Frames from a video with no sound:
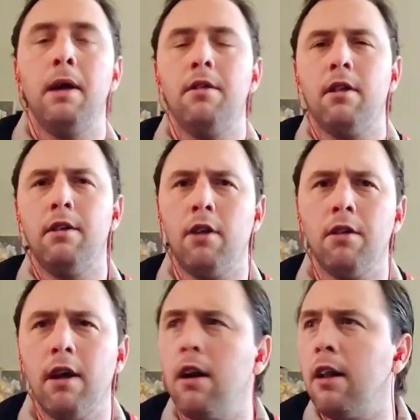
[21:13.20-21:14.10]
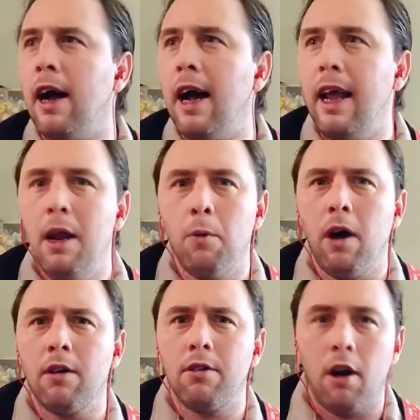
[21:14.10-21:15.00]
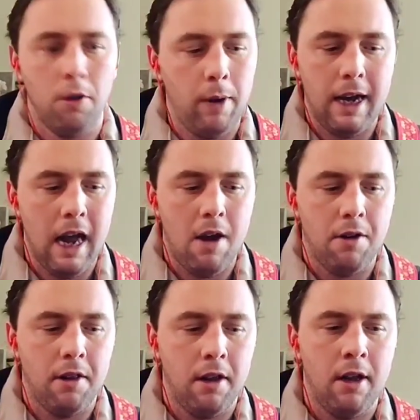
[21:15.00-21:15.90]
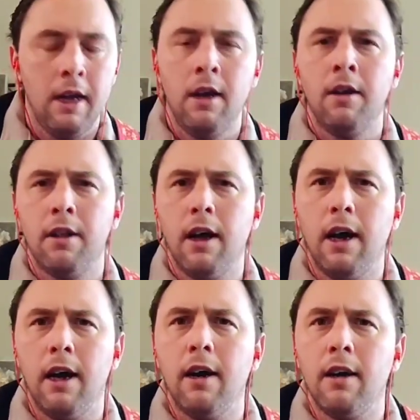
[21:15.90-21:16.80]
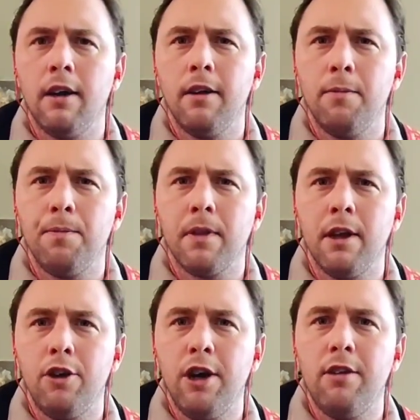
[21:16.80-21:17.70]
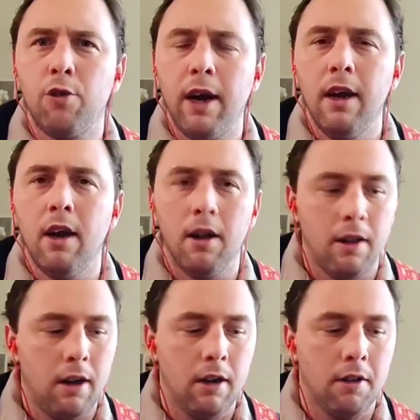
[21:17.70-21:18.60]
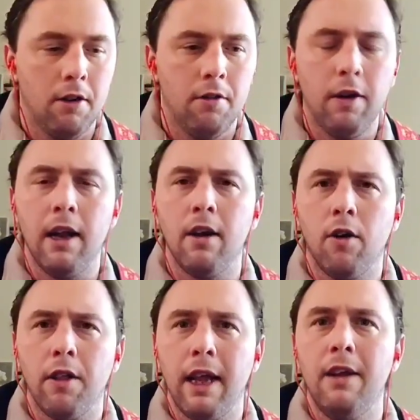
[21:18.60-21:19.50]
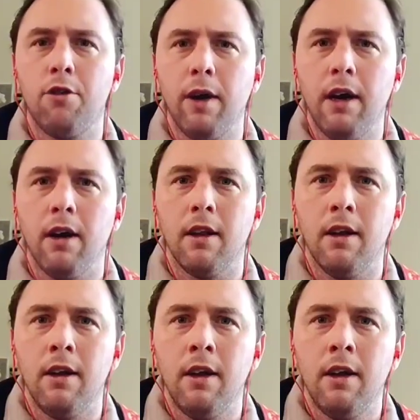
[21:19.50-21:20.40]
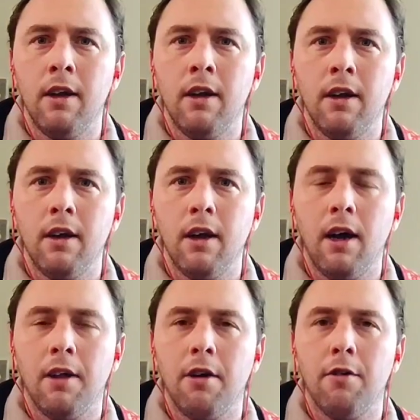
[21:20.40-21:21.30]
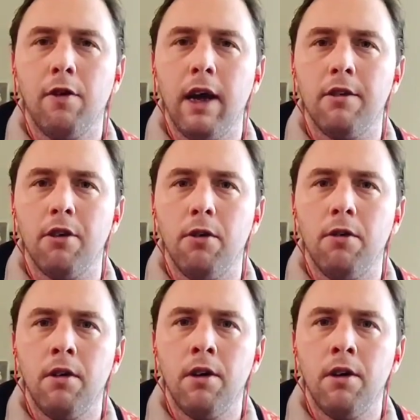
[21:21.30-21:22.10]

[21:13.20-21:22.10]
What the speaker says: basically starts out on the high E and walks all the way down to the G string on the 3rd fret, or the E string on the 3rd fret. So